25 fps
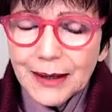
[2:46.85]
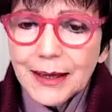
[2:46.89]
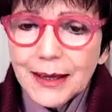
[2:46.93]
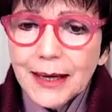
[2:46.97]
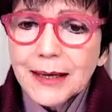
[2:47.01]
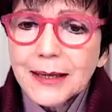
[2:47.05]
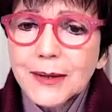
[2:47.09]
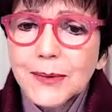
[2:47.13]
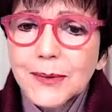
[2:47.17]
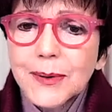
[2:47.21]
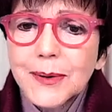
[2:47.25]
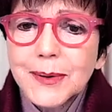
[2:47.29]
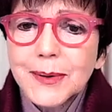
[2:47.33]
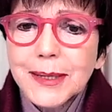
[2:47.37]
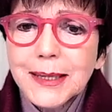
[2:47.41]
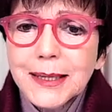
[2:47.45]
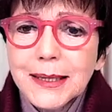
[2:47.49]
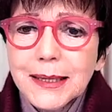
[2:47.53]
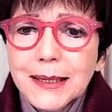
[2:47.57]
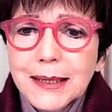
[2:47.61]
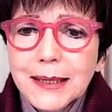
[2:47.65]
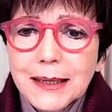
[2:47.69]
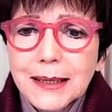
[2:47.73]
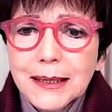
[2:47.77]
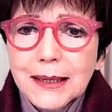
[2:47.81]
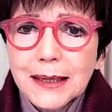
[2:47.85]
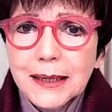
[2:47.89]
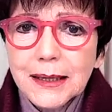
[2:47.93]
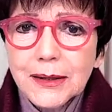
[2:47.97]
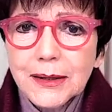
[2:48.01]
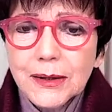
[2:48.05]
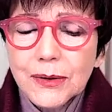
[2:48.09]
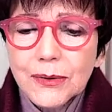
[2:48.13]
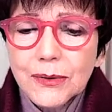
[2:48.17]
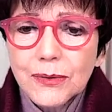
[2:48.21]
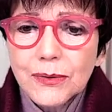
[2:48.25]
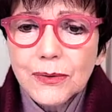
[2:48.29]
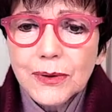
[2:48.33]
as we were sitting there
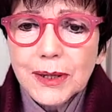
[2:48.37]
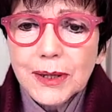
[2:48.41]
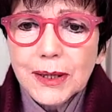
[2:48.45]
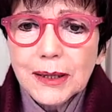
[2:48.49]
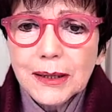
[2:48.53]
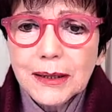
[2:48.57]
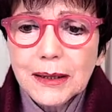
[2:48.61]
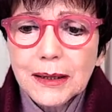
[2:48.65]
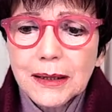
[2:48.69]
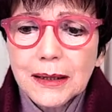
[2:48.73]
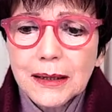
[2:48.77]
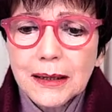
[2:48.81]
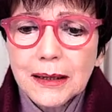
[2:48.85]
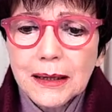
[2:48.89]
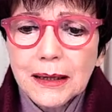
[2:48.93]
talking,